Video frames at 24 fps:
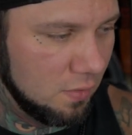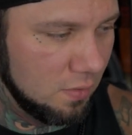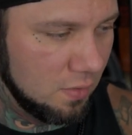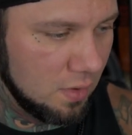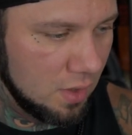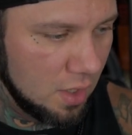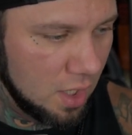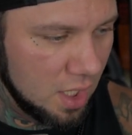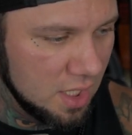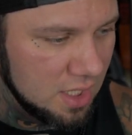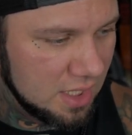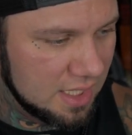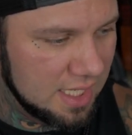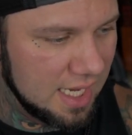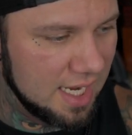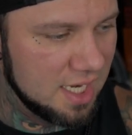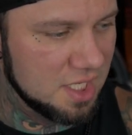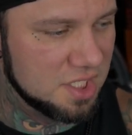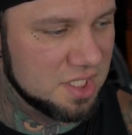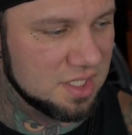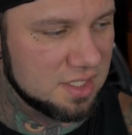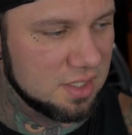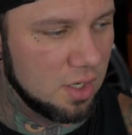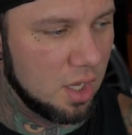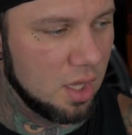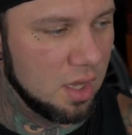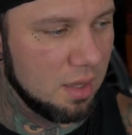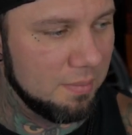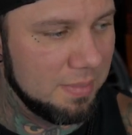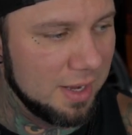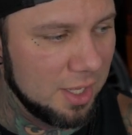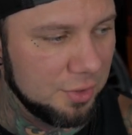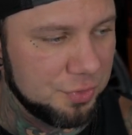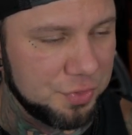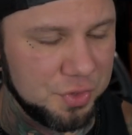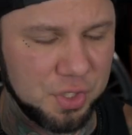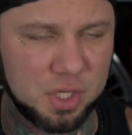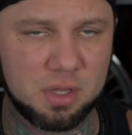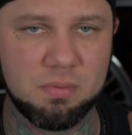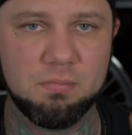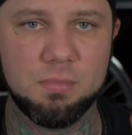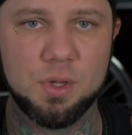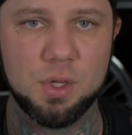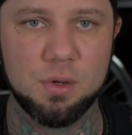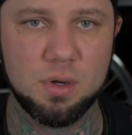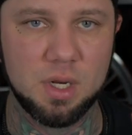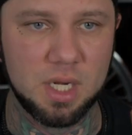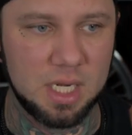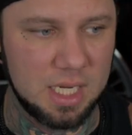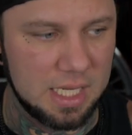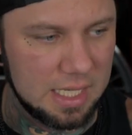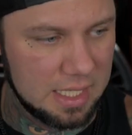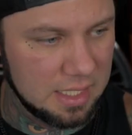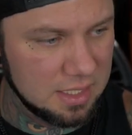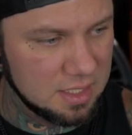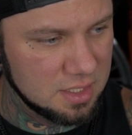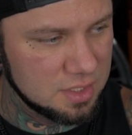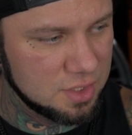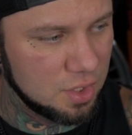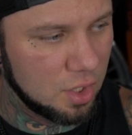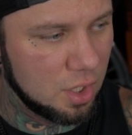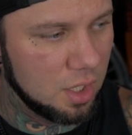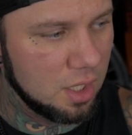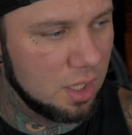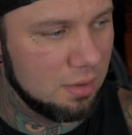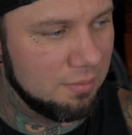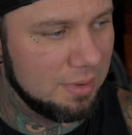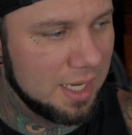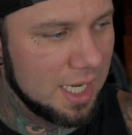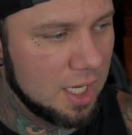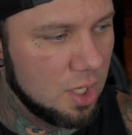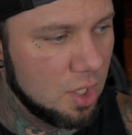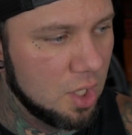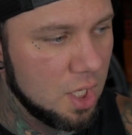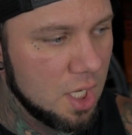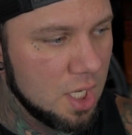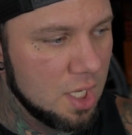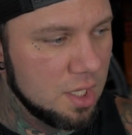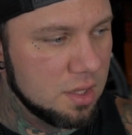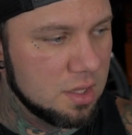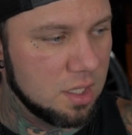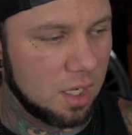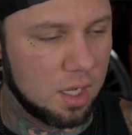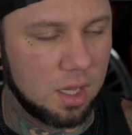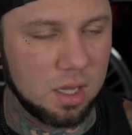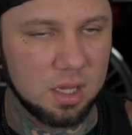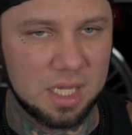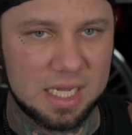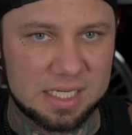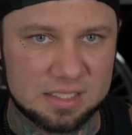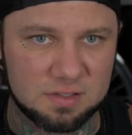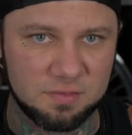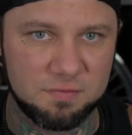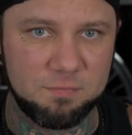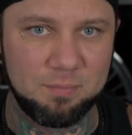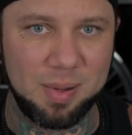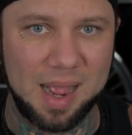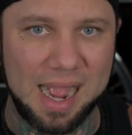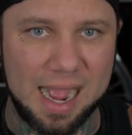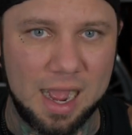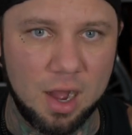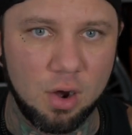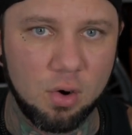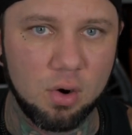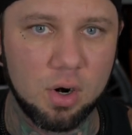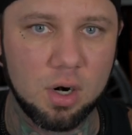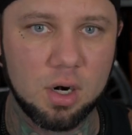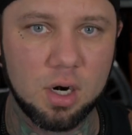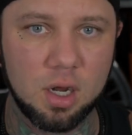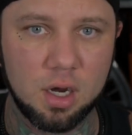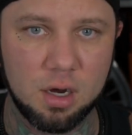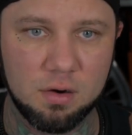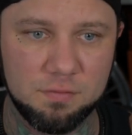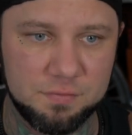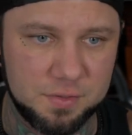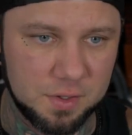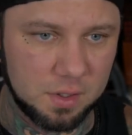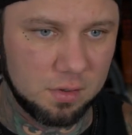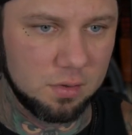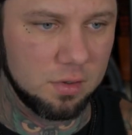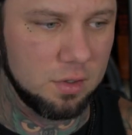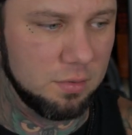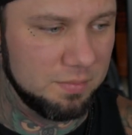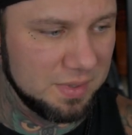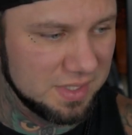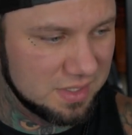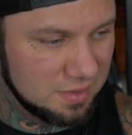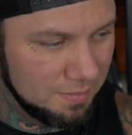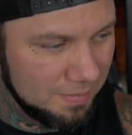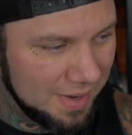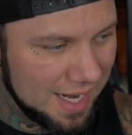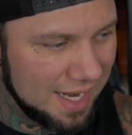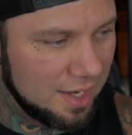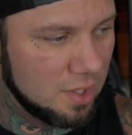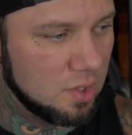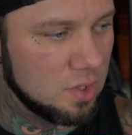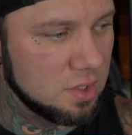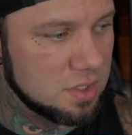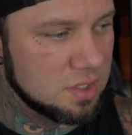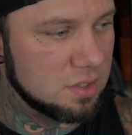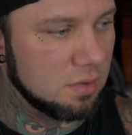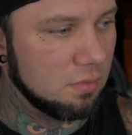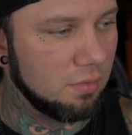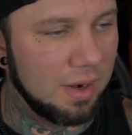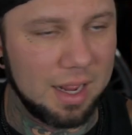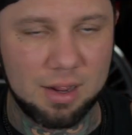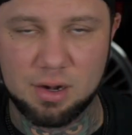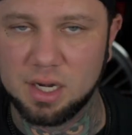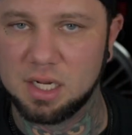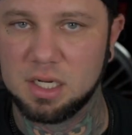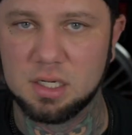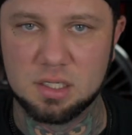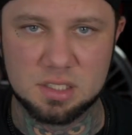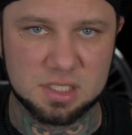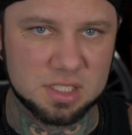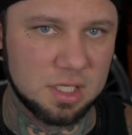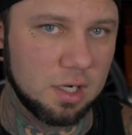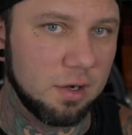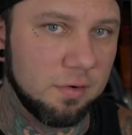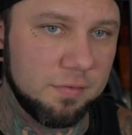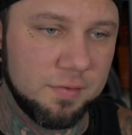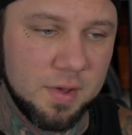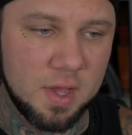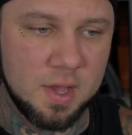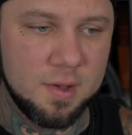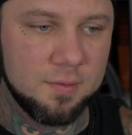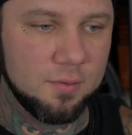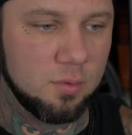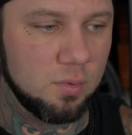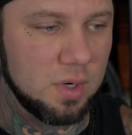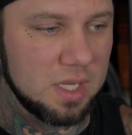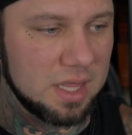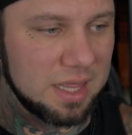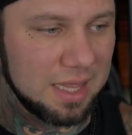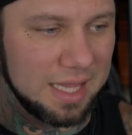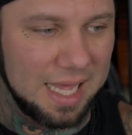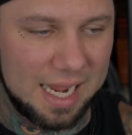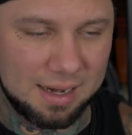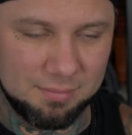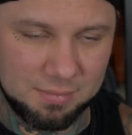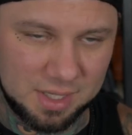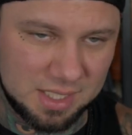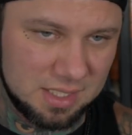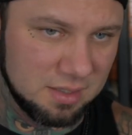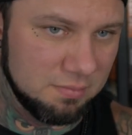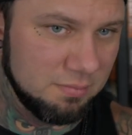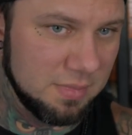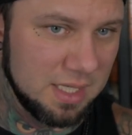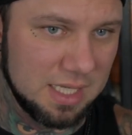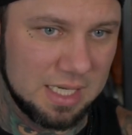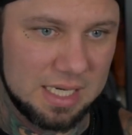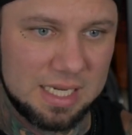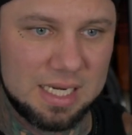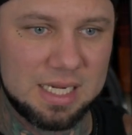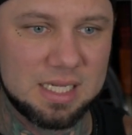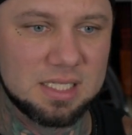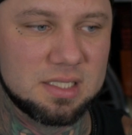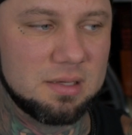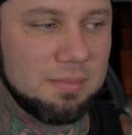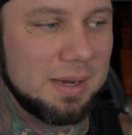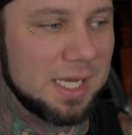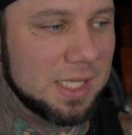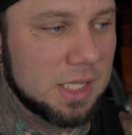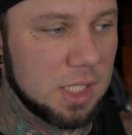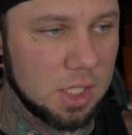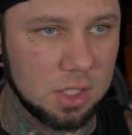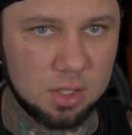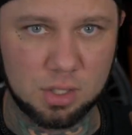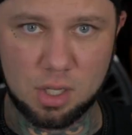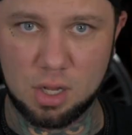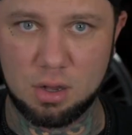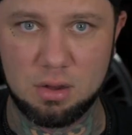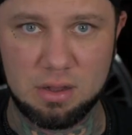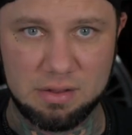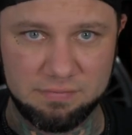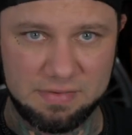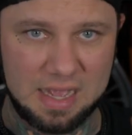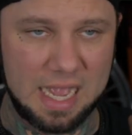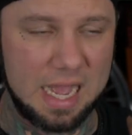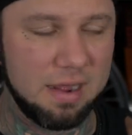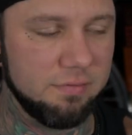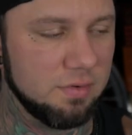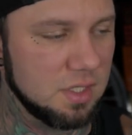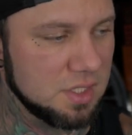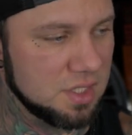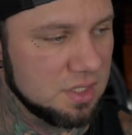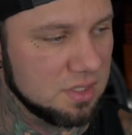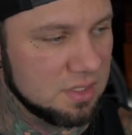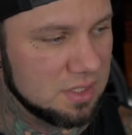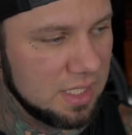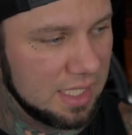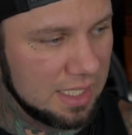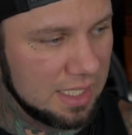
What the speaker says: Uncaged is all about the community. It is all about the collective power of the group. It's about surrounding yourself with like-minded men. It is about the law of averages.